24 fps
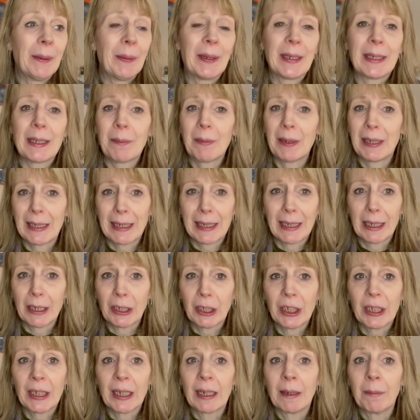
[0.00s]
It's a bit
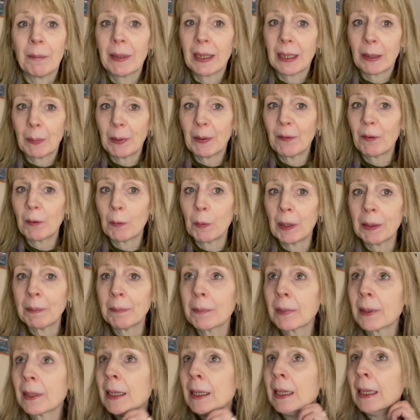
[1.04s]
slushy and I'm being a bit of a
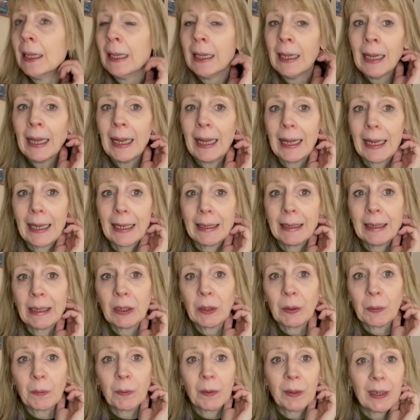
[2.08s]
wimp and I
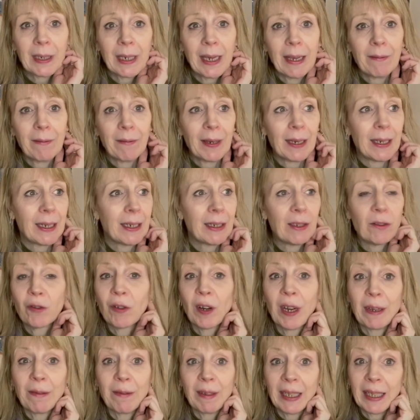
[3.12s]
don't want to have any
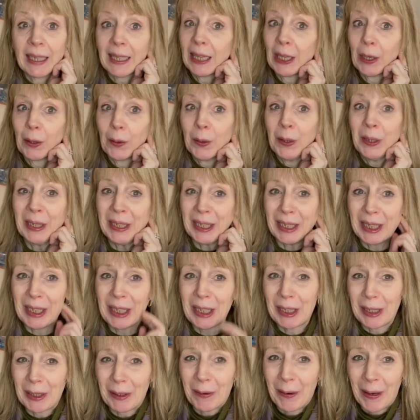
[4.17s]
driving chaos,
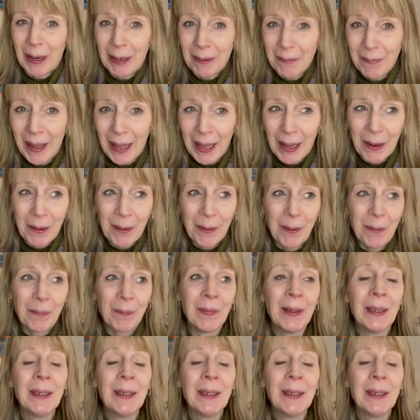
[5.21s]
so I'm at home.